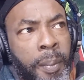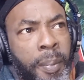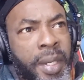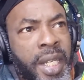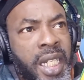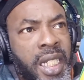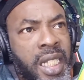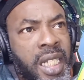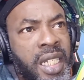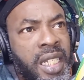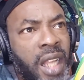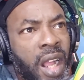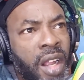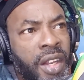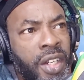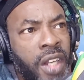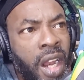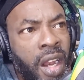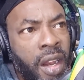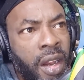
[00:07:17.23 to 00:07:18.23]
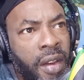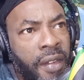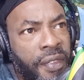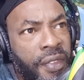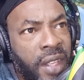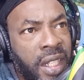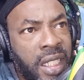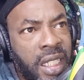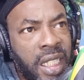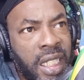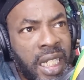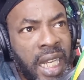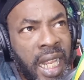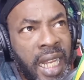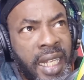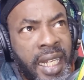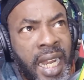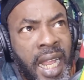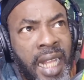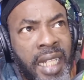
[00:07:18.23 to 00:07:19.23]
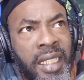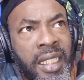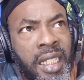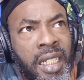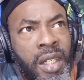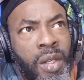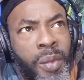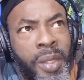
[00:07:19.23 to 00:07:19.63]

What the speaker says: places on earth and things like that,